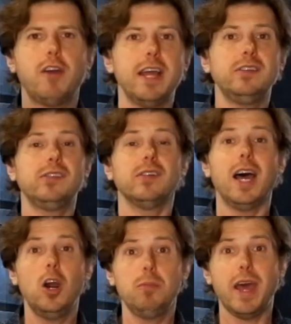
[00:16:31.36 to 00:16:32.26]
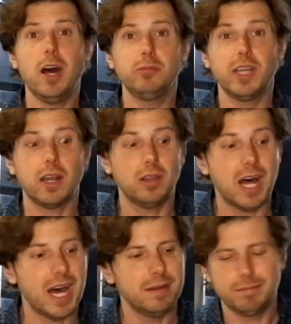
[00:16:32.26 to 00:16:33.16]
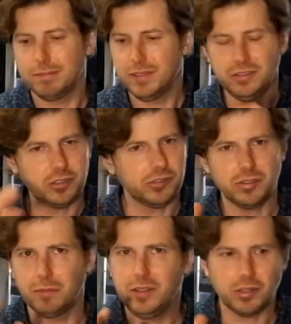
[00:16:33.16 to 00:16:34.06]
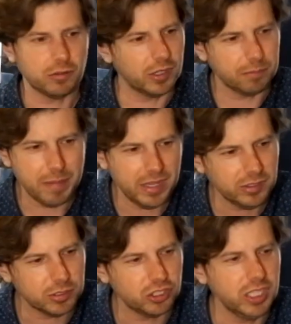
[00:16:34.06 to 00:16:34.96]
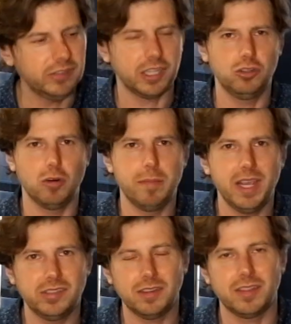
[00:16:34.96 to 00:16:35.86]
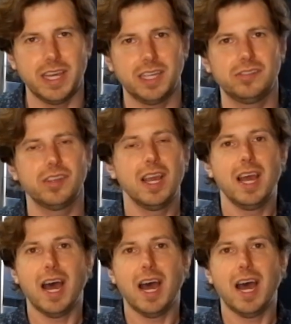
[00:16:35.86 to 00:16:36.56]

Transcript: Friends, I hope that helped you out a lot. These are amazing machines that can do amazing things.